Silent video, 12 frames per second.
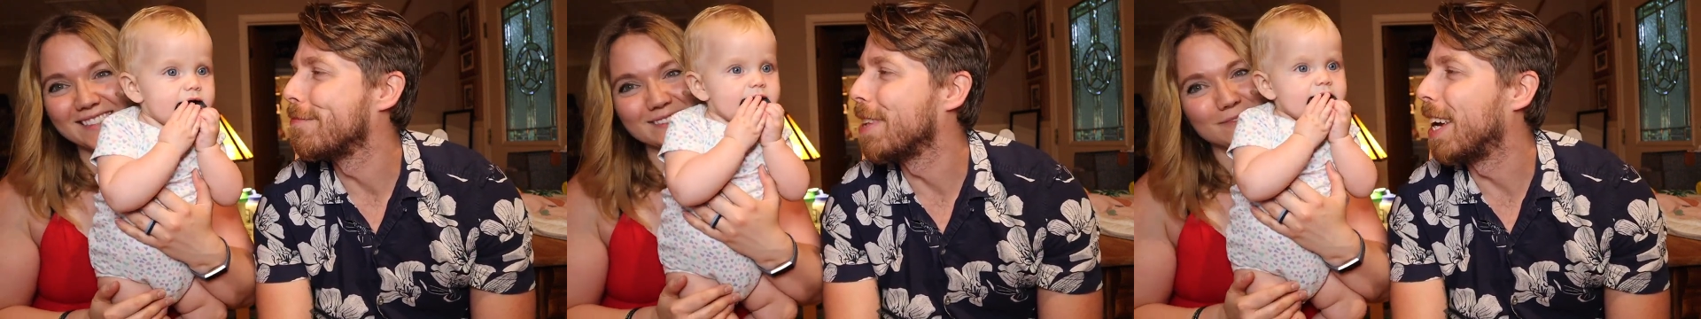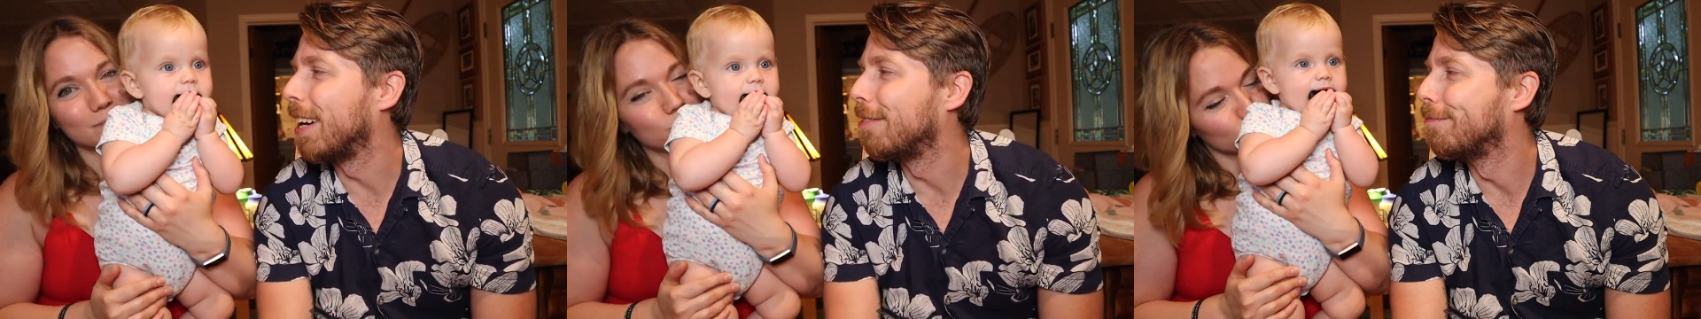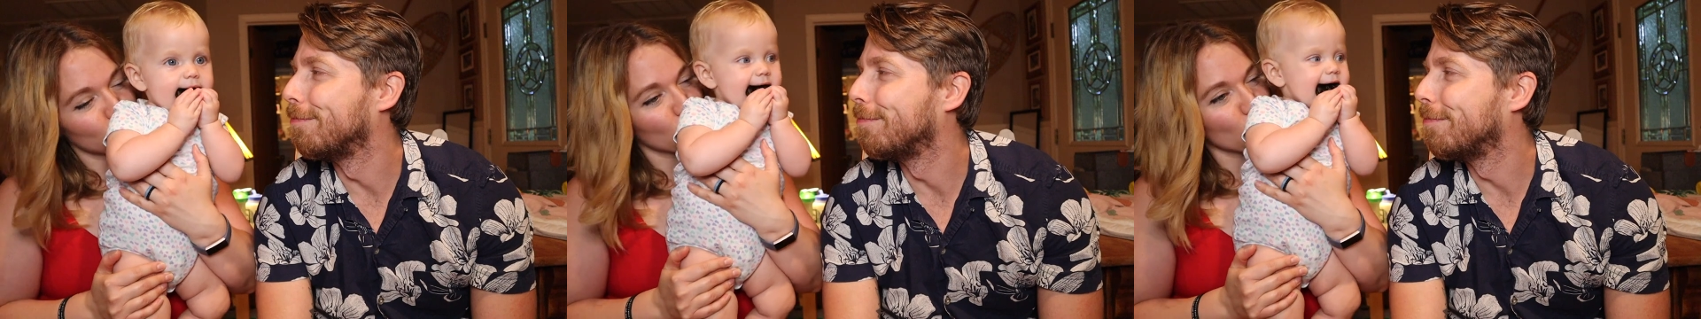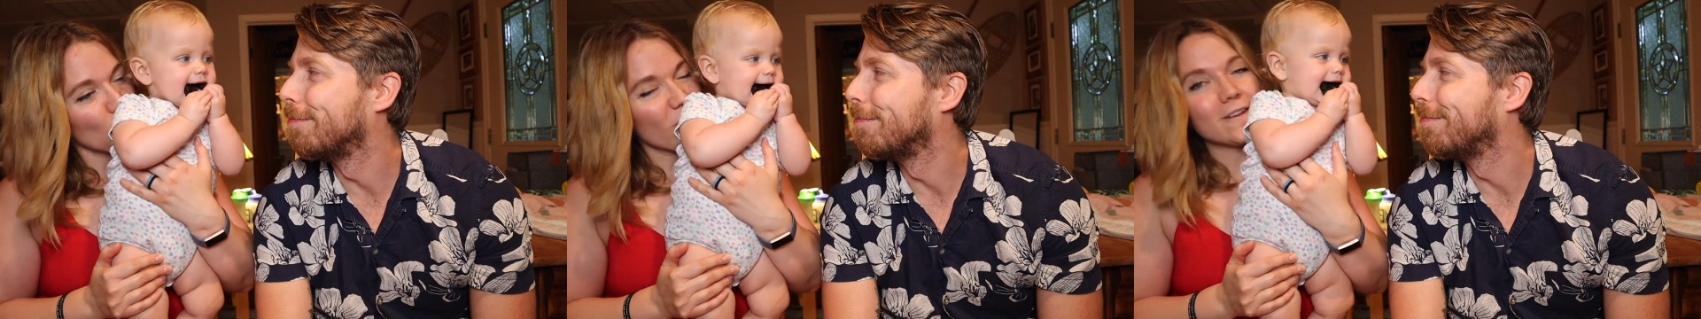Speaker 1: yeah.
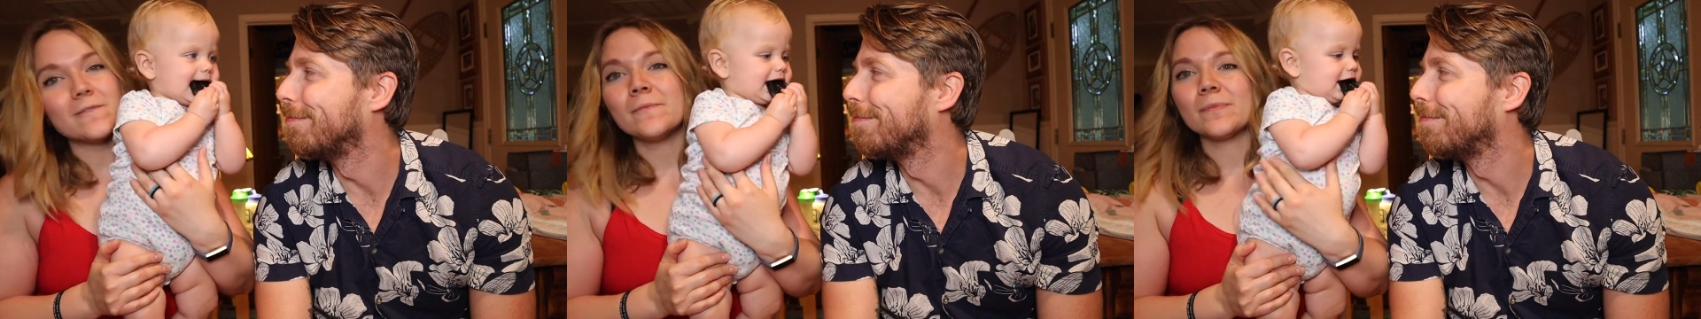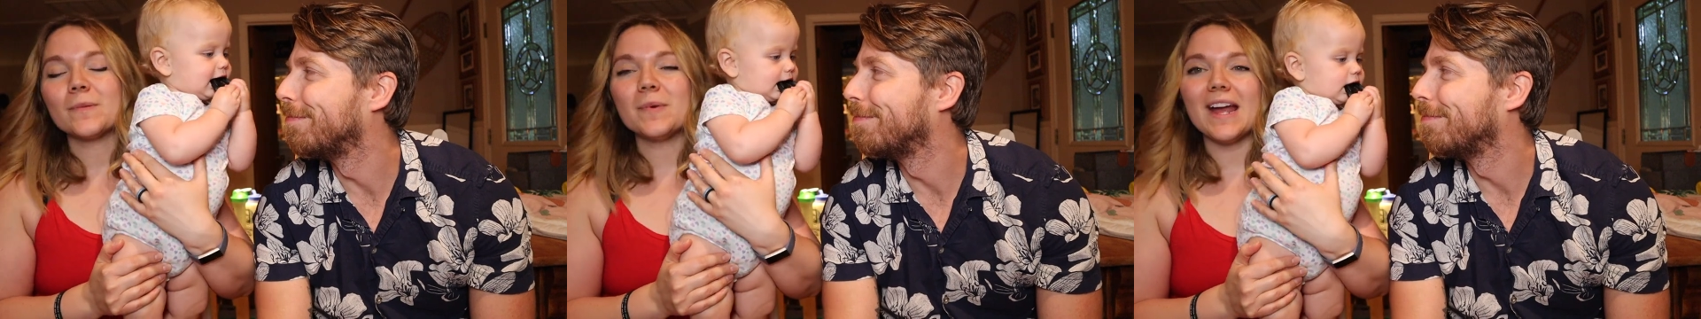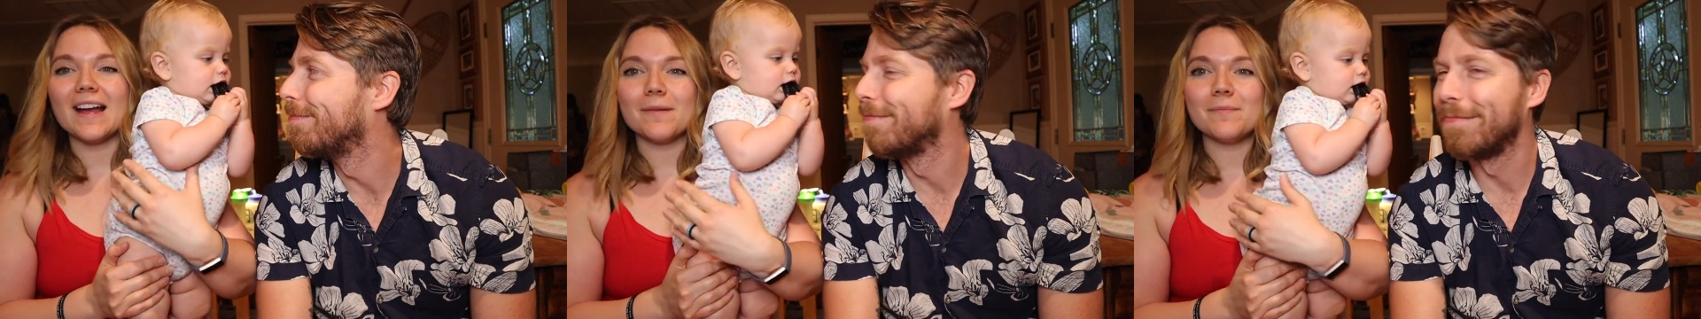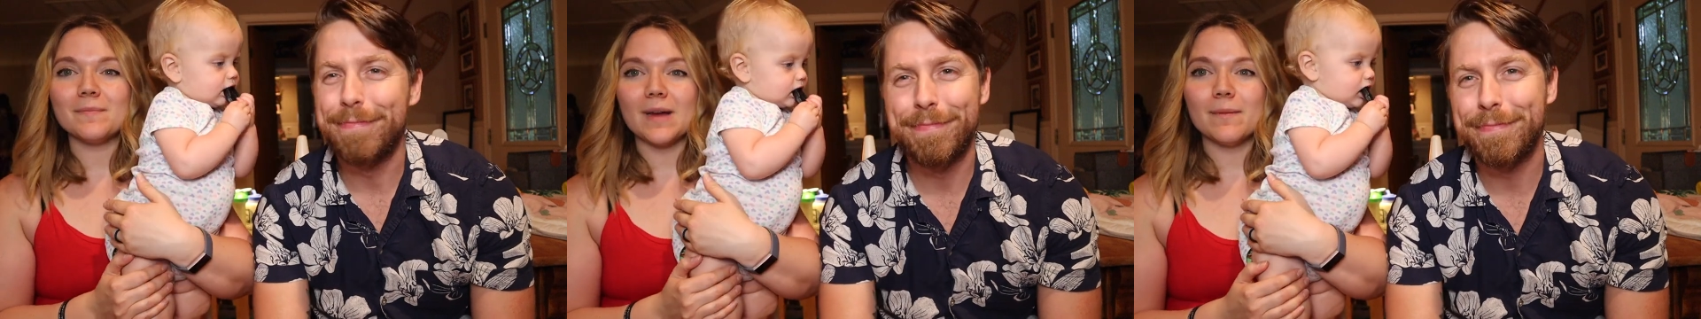But yeah,
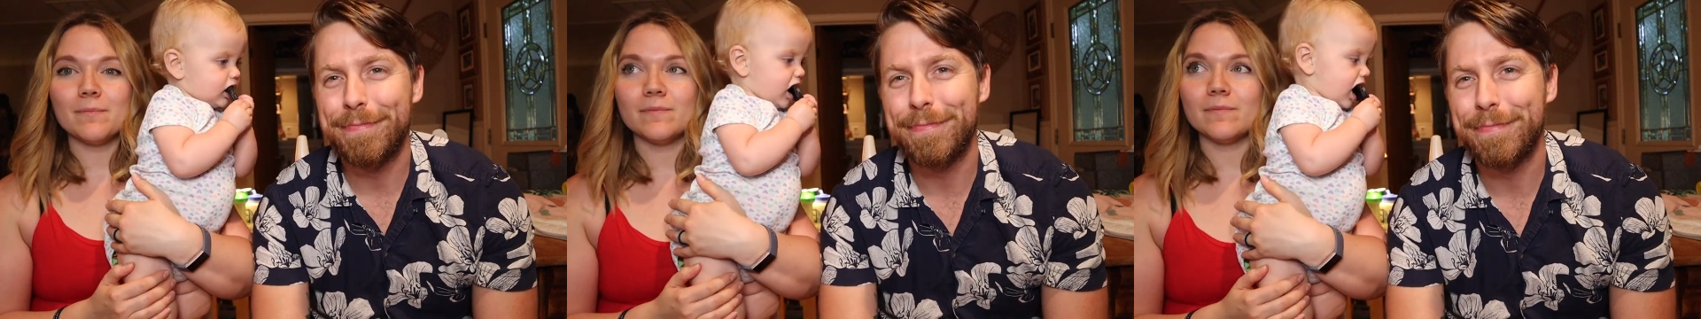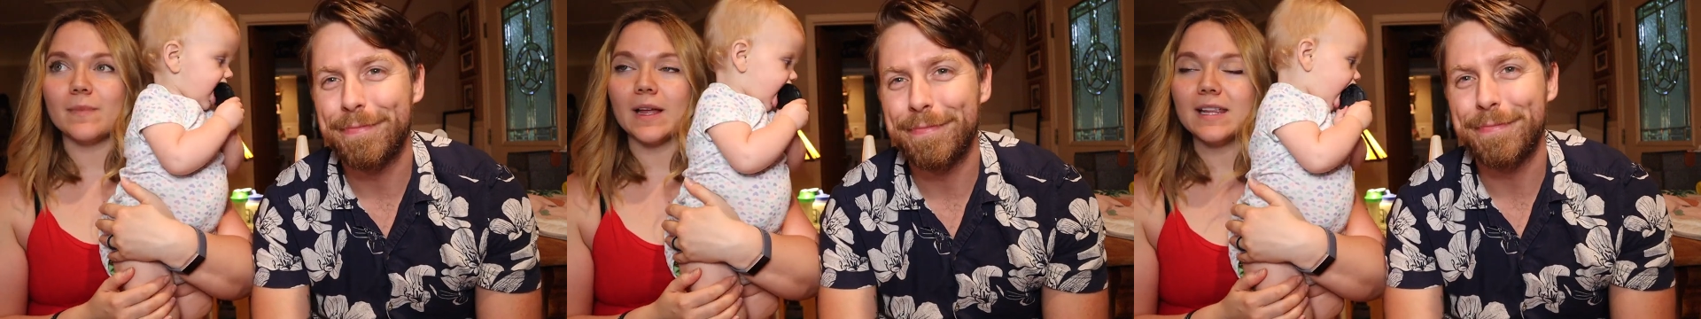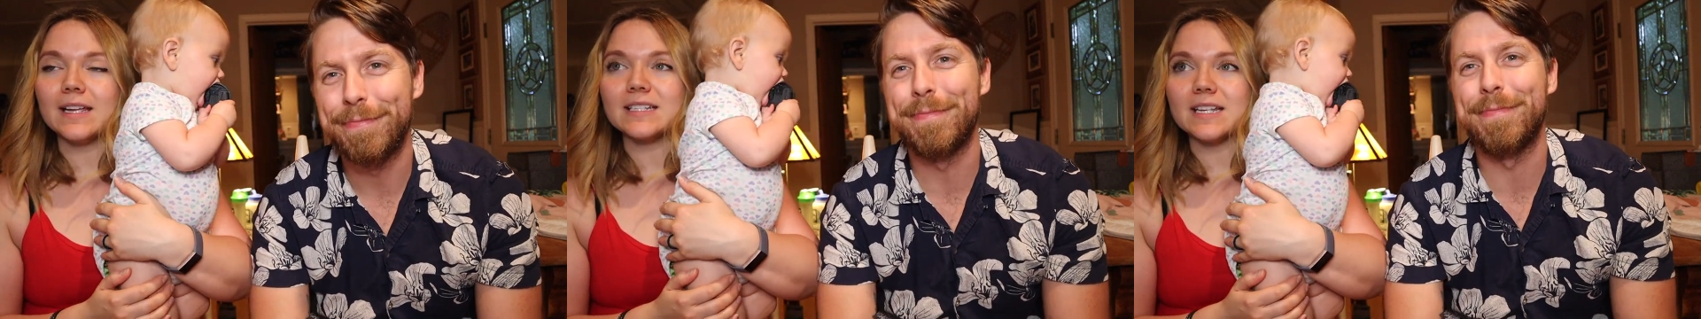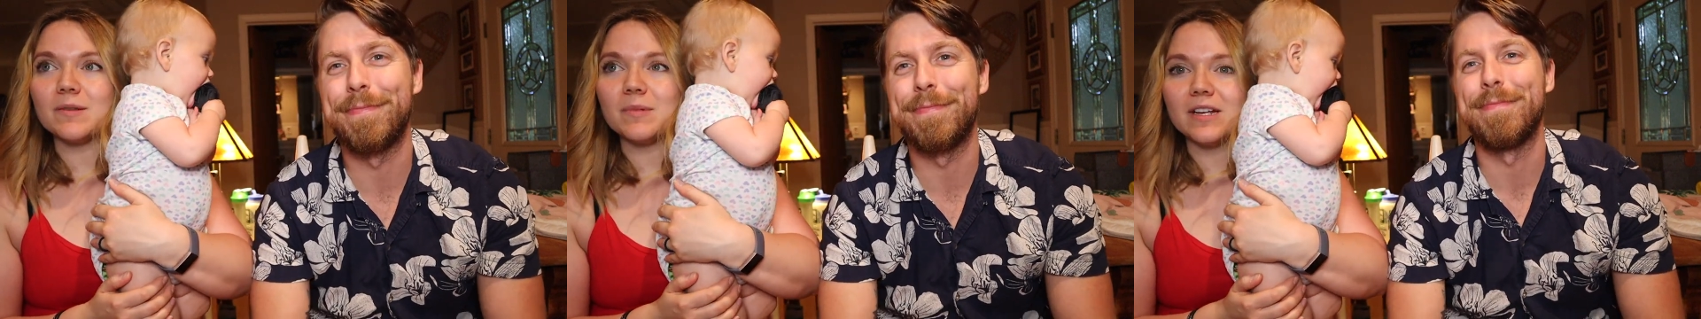I'm. I'm. I think it's
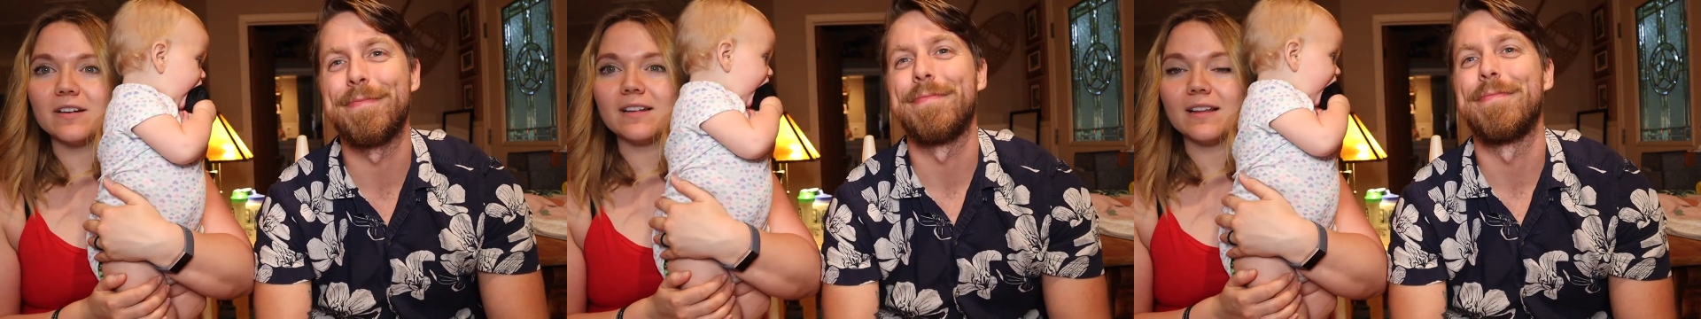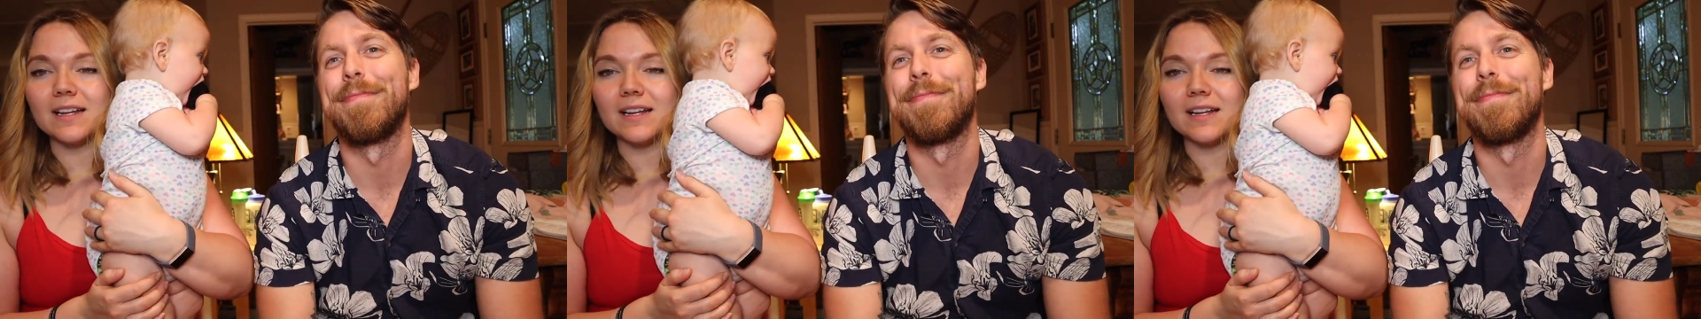gonna be good.